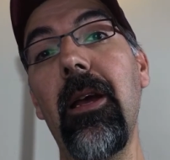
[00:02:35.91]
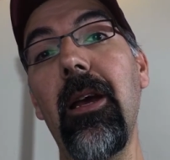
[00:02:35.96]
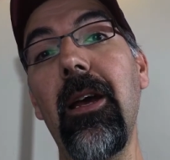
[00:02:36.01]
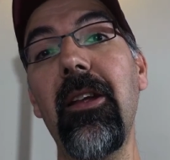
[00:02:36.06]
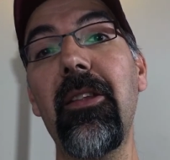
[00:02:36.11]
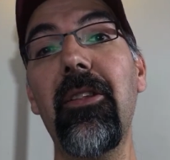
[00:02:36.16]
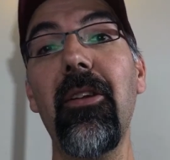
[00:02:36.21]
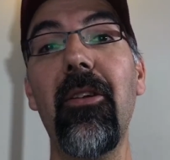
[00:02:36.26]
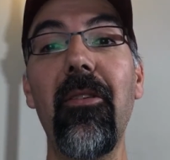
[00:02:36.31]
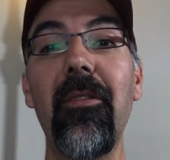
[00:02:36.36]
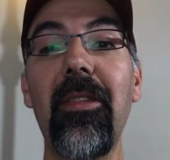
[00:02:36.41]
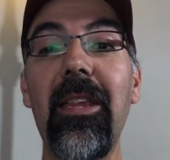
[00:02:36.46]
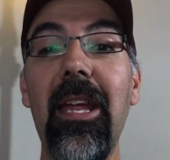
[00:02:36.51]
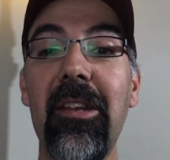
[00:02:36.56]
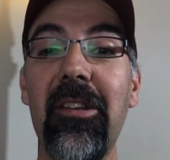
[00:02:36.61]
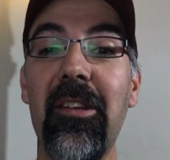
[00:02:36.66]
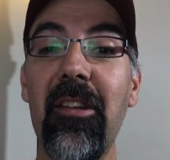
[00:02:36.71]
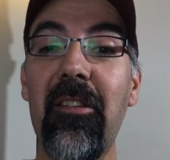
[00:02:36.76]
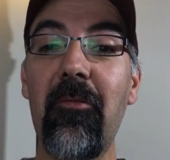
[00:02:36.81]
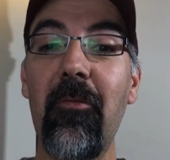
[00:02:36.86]
So that's
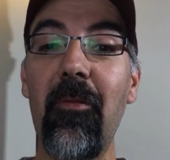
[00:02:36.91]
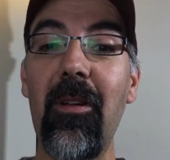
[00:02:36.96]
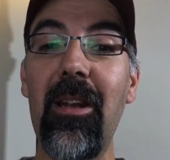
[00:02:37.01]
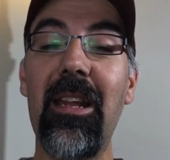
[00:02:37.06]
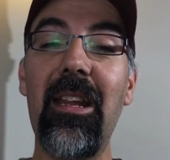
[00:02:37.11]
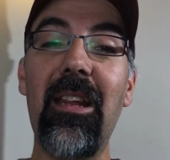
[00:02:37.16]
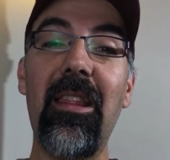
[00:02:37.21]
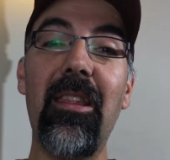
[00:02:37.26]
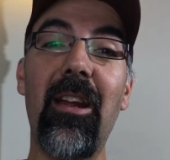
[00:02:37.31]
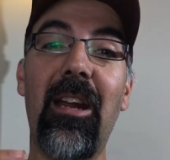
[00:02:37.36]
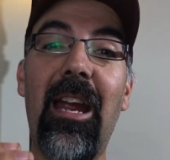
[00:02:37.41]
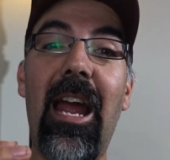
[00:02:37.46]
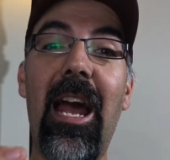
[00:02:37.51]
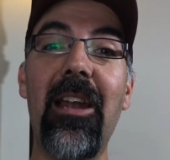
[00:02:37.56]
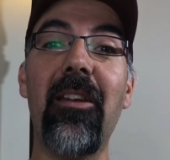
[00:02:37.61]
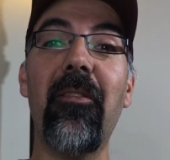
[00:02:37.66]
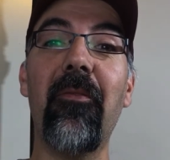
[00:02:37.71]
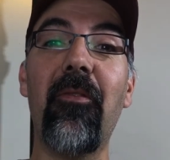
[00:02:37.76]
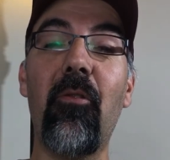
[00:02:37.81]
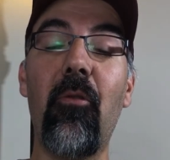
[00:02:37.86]
just really the
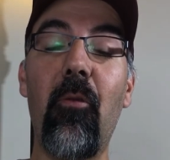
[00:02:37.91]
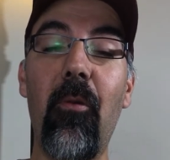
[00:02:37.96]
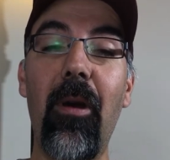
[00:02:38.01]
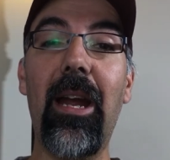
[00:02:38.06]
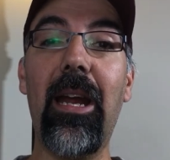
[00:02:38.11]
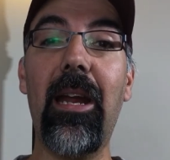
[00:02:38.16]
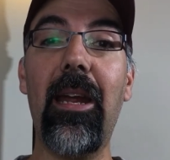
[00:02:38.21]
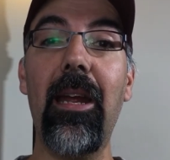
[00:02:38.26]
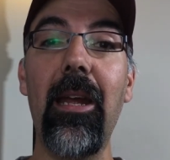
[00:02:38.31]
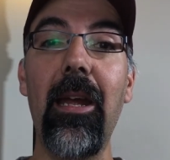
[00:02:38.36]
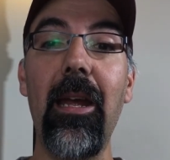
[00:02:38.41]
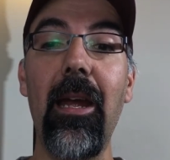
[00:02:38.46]
kind of quick